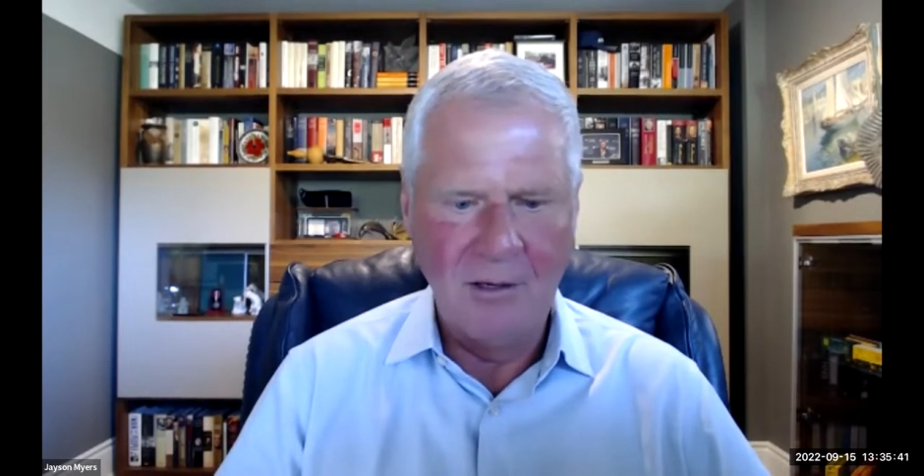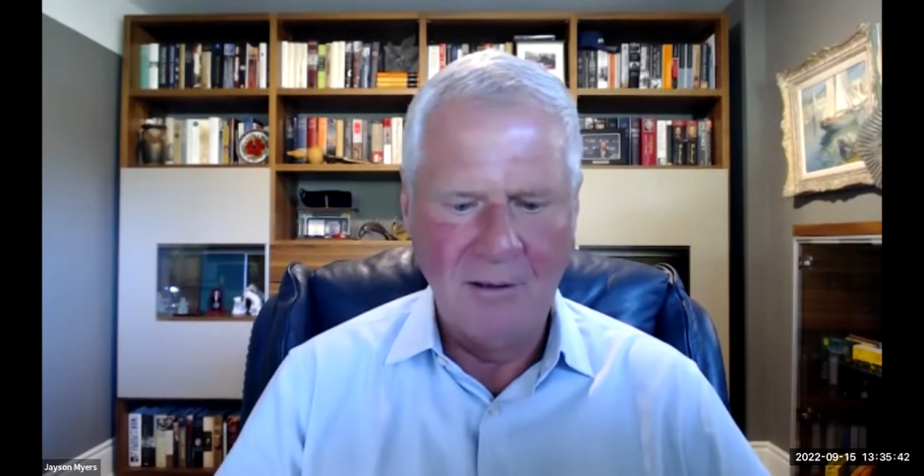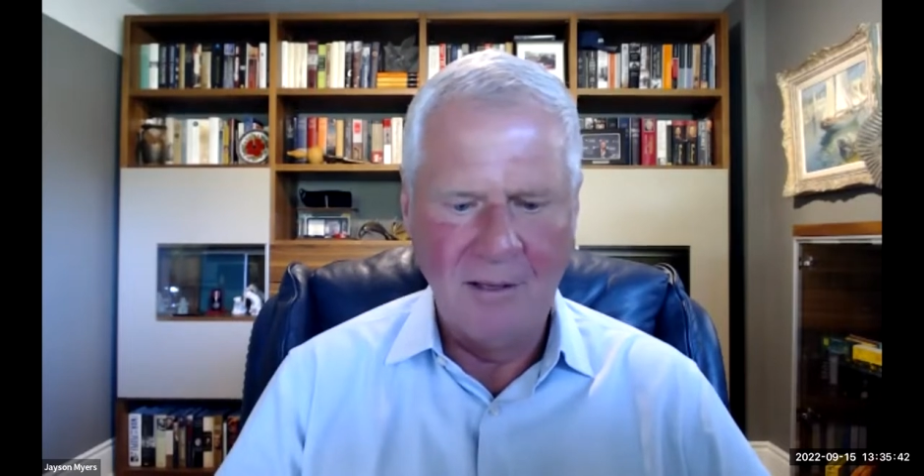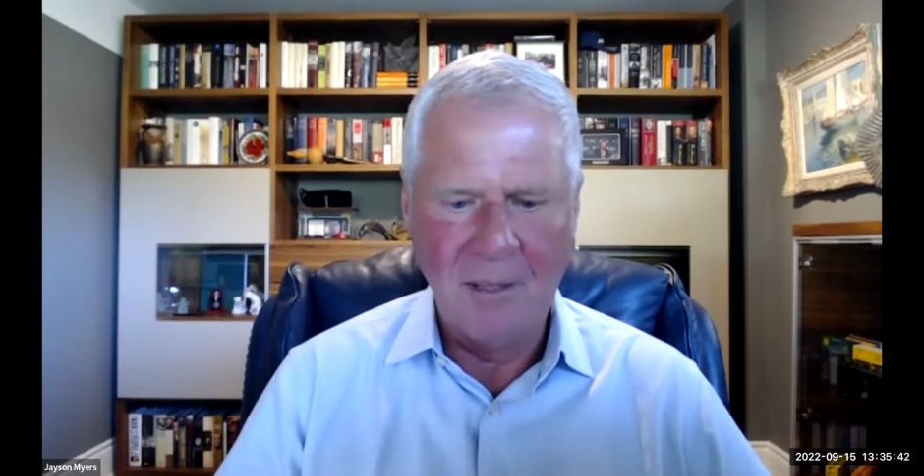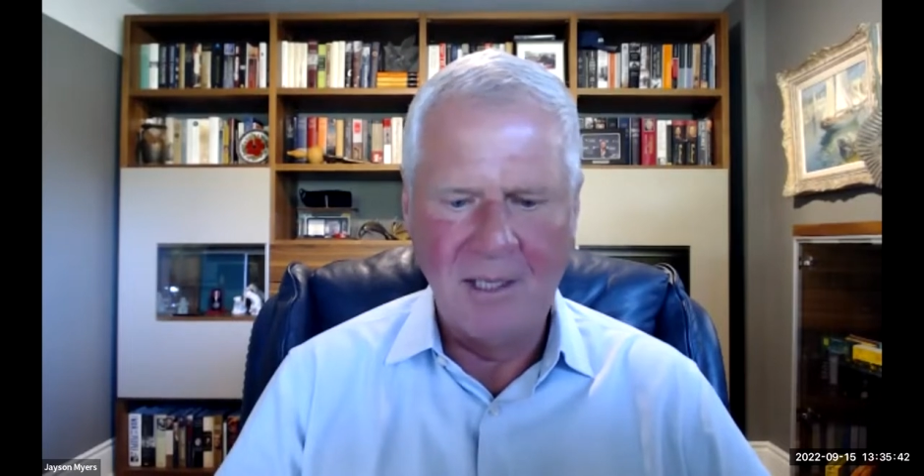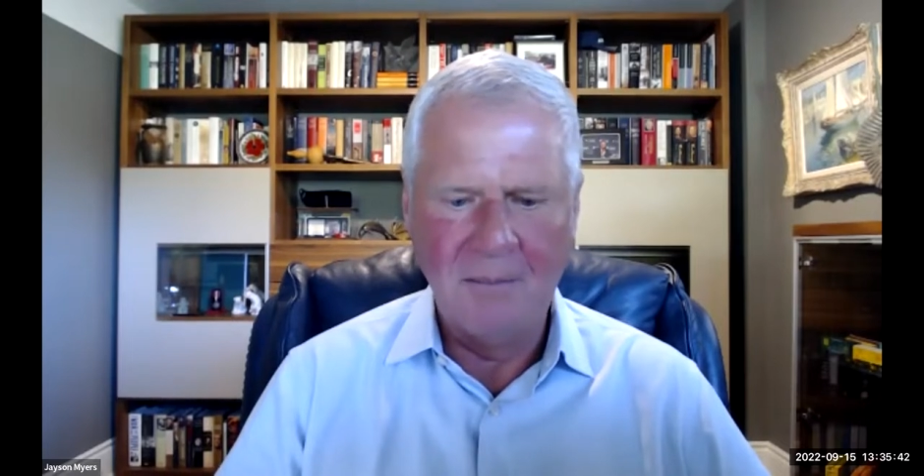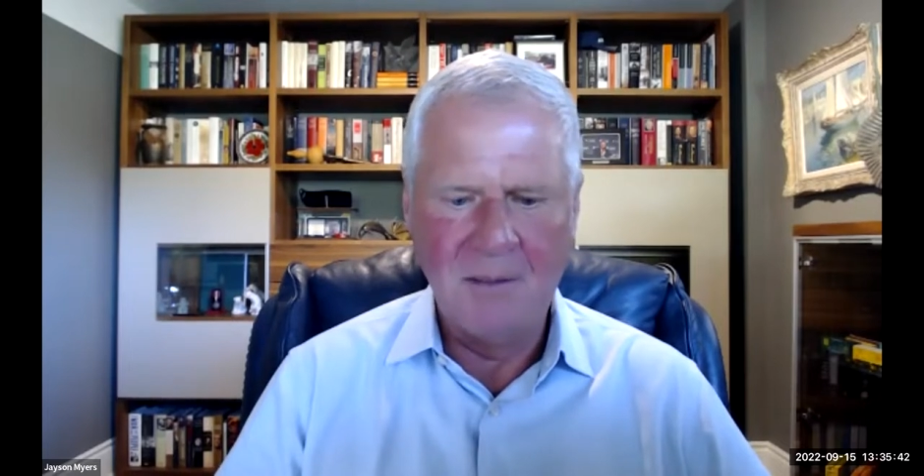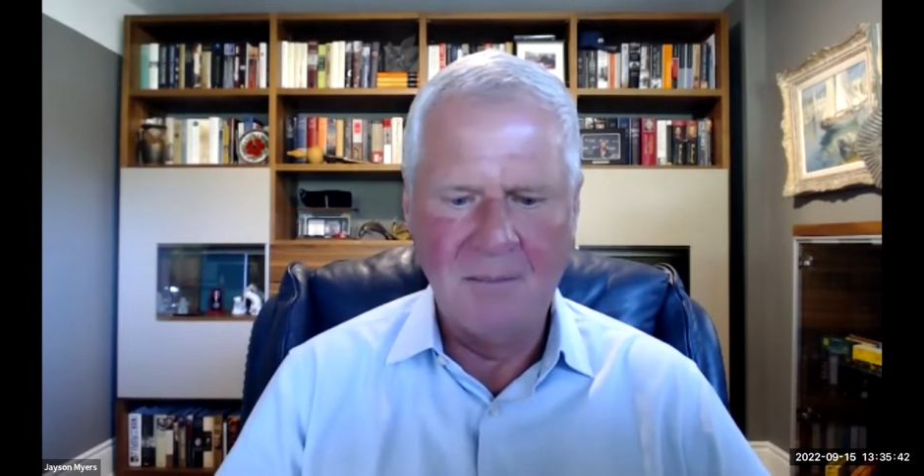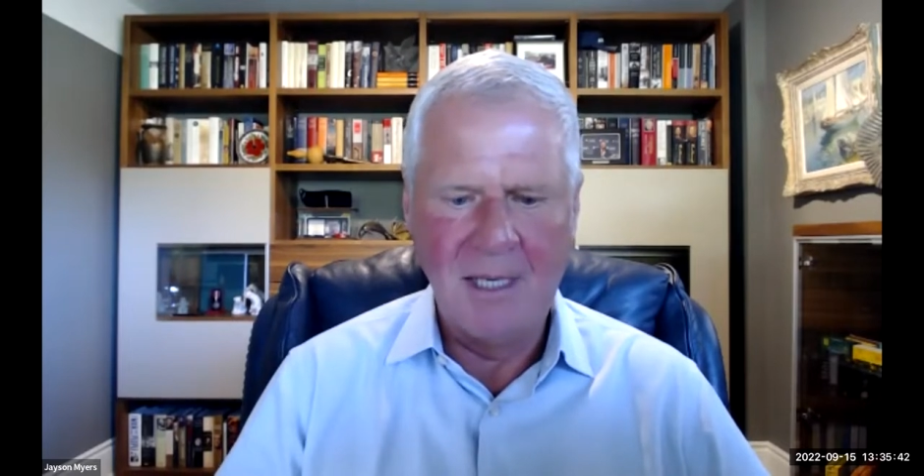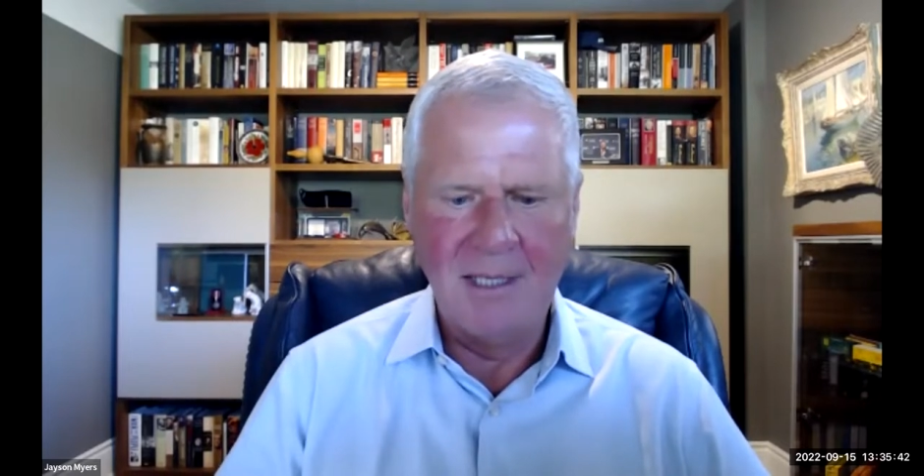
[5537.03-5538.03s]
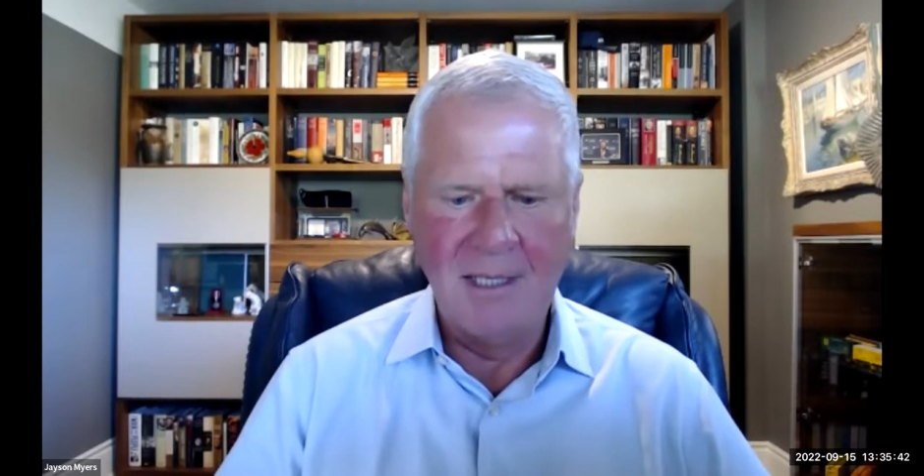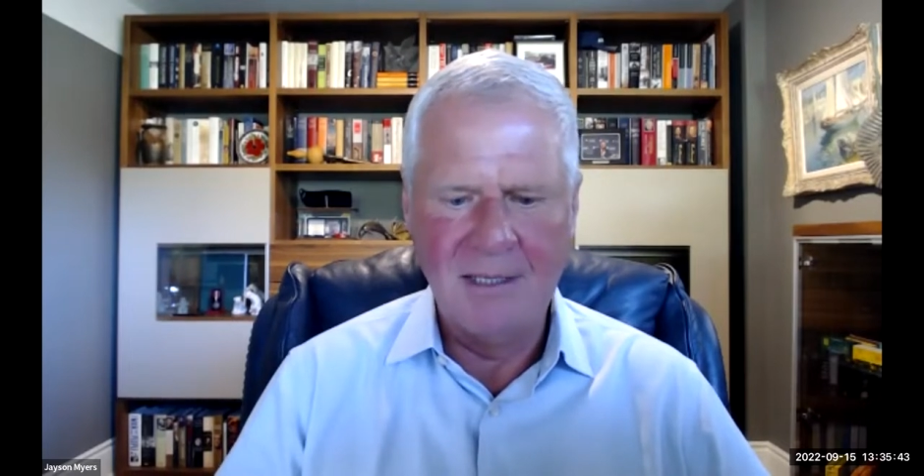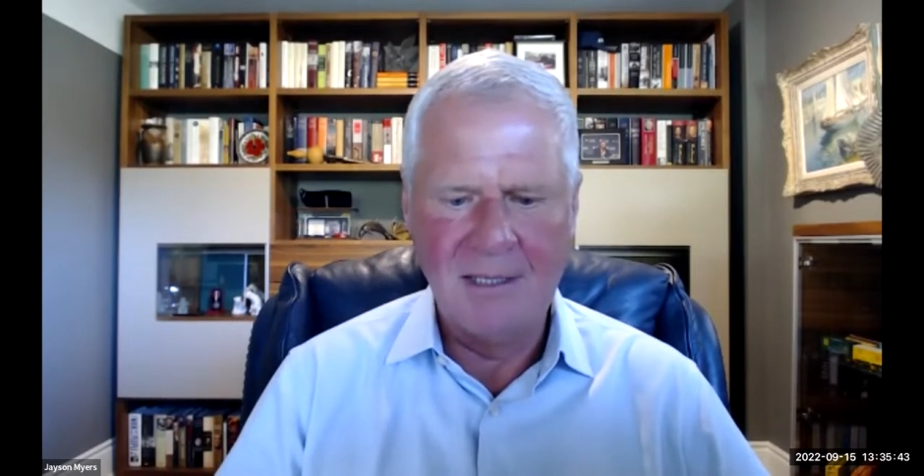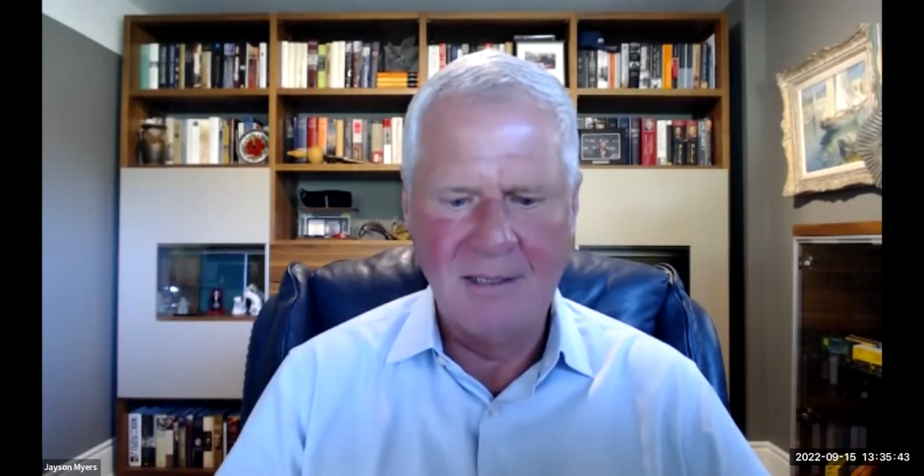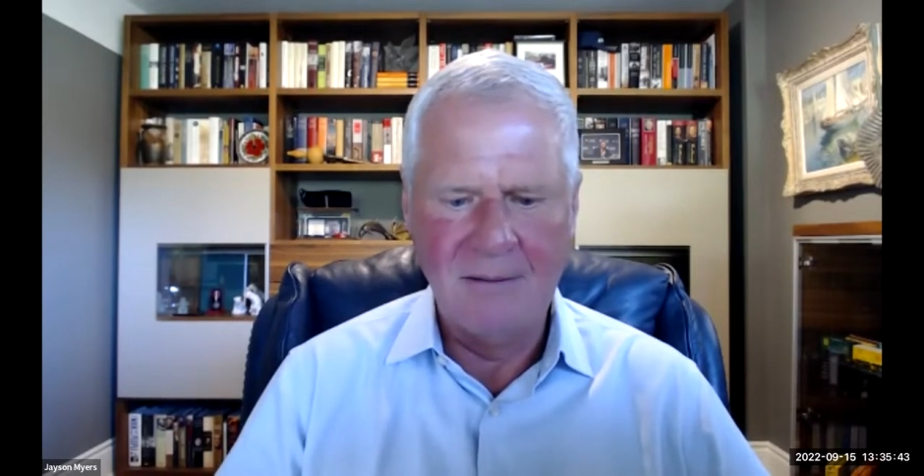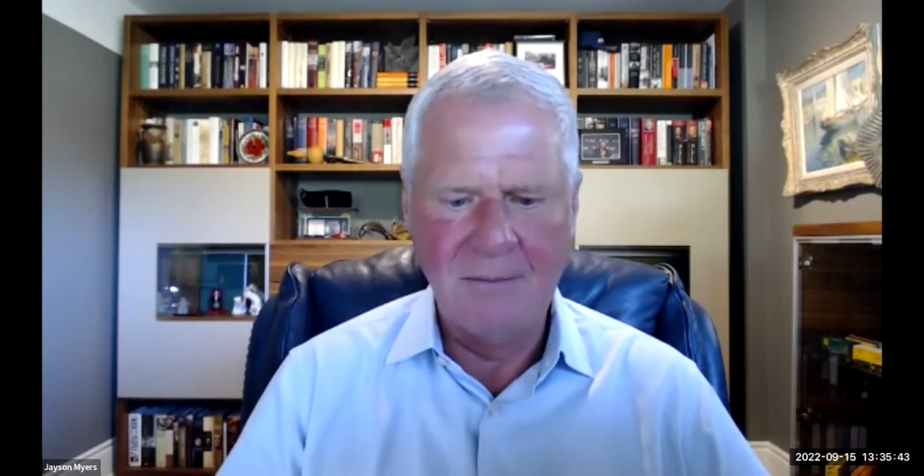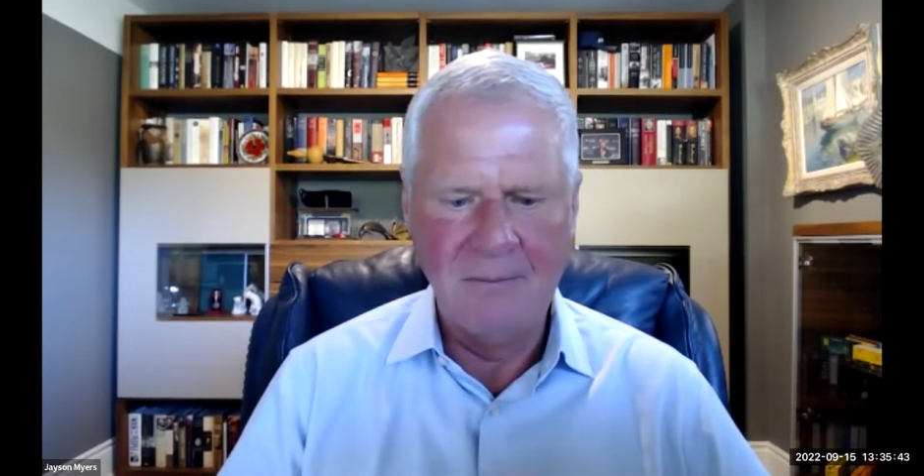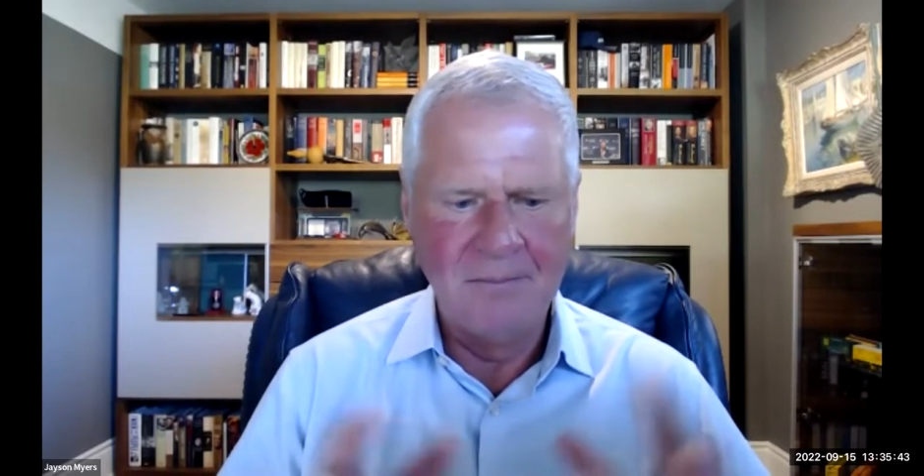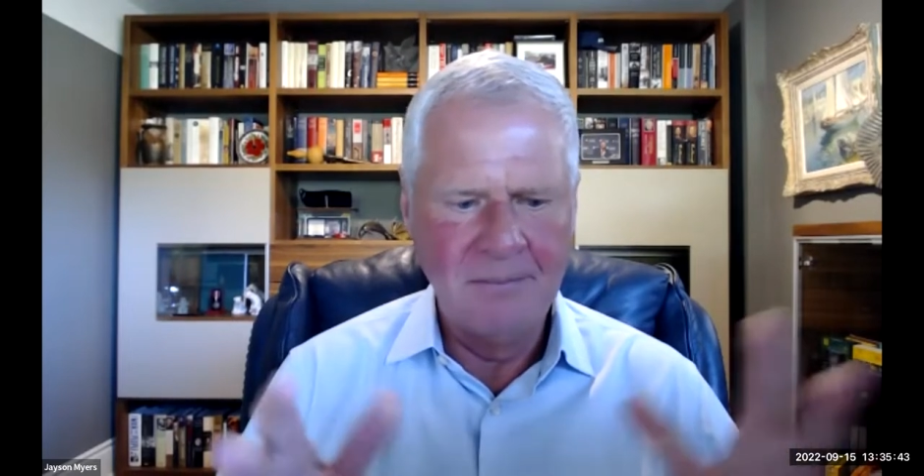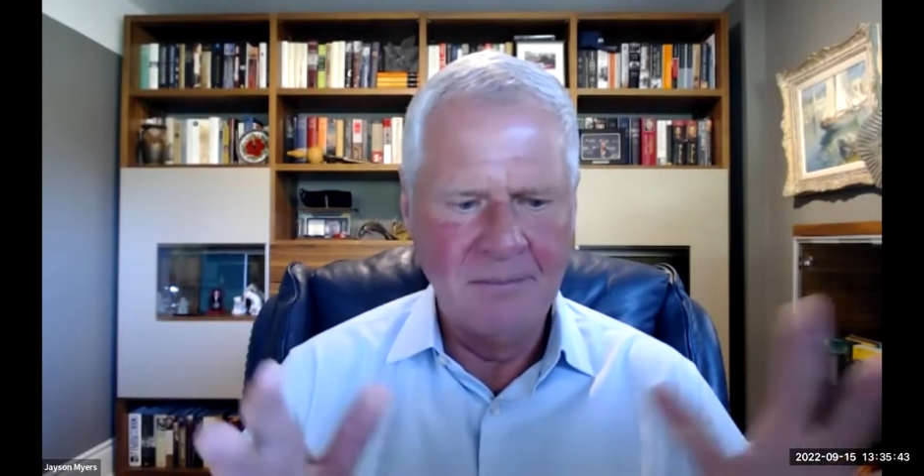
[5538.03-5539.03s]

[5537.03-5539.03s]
all that pent-up demand is to